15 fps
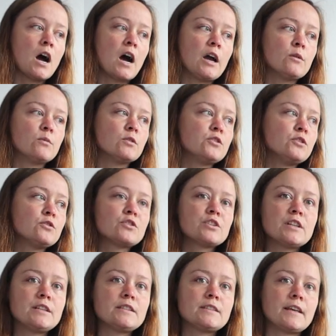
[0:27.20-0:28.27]
I will
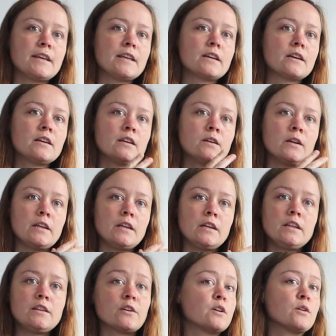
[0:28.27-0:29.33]
usually take
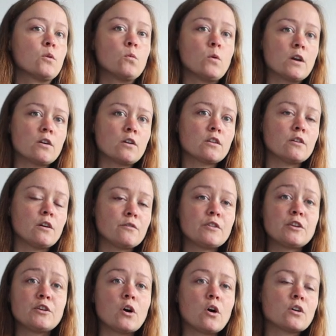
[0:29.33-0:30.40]
either one of
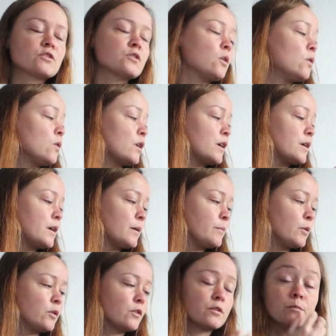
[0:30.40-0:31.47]
the dogs or
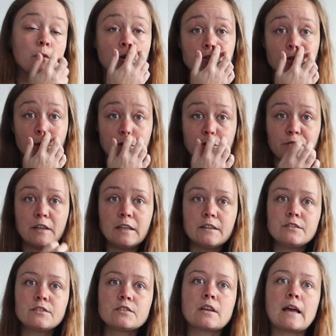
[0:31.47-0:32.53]
both Mojo and
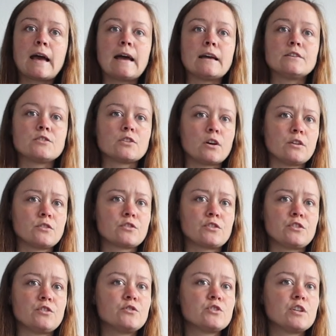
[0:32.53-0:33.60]
Venus, and the hunter
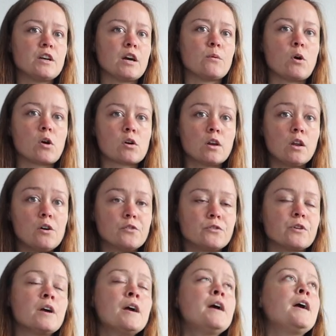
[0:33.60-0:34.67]
usually I walk
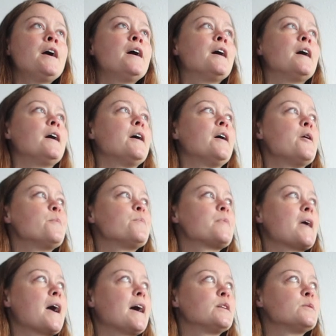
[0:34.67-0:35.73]
alone.
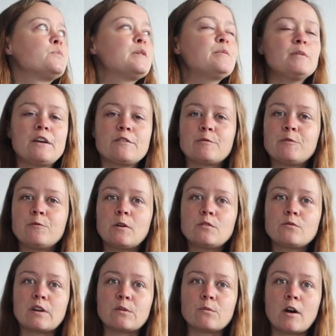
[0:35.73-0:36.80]
And people have been
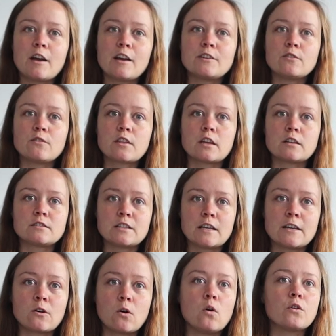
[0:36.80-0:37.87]
wondering why I don't
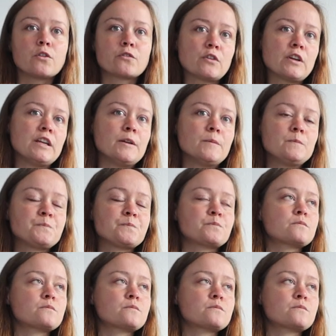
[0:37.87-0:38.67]
take all three.